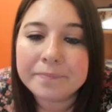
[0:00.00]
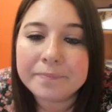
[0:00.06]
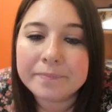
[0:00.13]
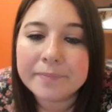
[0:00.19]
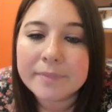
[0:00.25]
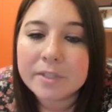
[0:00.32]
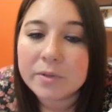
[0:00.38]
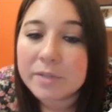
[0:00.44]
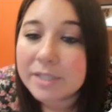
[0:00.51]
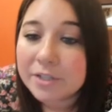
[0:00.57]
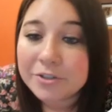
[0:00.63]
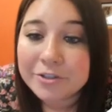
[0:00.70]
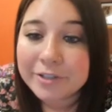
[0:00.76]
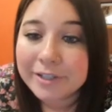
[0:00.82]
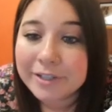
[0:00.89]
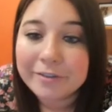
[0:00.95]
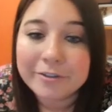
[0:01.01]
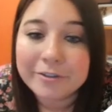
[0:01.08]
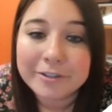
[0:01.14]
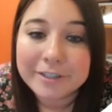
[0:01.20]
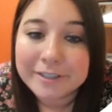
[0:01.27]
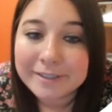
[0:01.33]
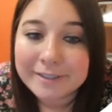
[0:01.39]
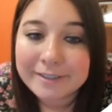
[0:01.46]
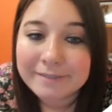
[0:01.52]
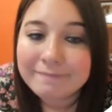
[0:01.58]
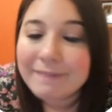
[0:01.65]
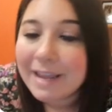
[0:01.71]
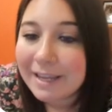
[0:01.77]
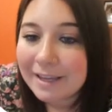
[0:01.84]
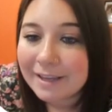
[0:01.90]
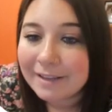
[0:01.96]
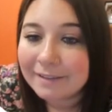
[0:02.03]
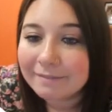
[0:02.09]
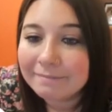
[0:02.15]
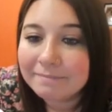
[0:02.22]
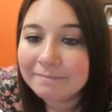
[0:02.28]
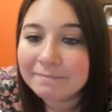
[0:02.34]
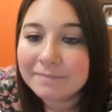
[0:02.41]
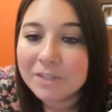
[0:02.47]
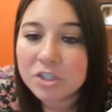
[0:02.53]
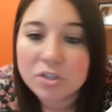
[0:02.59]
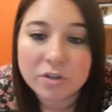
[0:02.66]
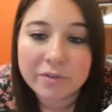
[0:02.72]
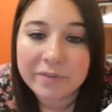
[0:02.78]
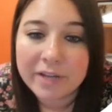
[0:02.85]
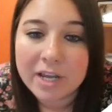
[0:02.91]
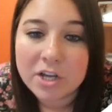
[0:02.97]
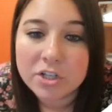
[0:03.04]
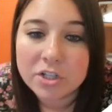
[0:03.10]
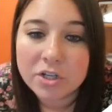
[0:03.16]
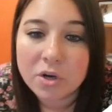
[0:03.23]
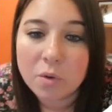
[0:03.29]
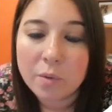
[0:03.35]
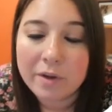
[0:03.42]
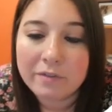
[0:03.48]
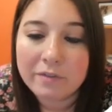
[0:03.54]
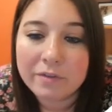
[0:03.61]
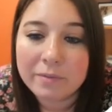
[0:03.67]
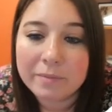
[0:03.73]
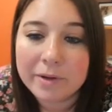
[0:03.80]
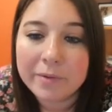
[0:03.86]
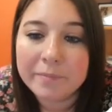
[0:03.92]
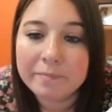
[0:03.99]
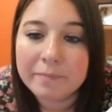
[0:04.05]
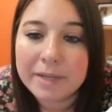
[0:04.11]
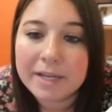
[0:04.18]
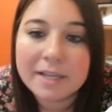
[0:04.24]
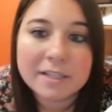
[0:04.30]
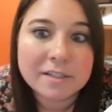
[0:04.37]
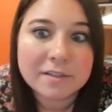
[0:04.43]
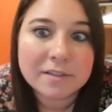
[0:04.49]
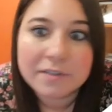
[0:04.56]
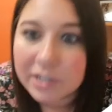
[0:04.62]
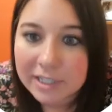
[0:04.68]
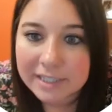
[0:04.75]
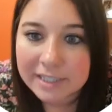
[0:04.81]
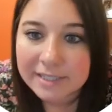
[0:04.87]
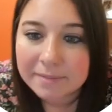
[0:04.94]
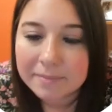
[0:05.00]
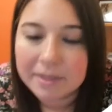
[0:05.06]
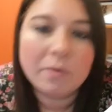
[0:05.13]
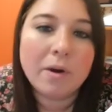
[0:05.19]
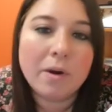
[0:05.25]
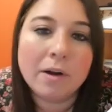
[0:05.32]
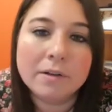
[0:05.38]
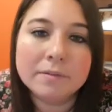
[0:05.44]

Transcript: So essentially they're just taking the certification away from you because you did something wrong.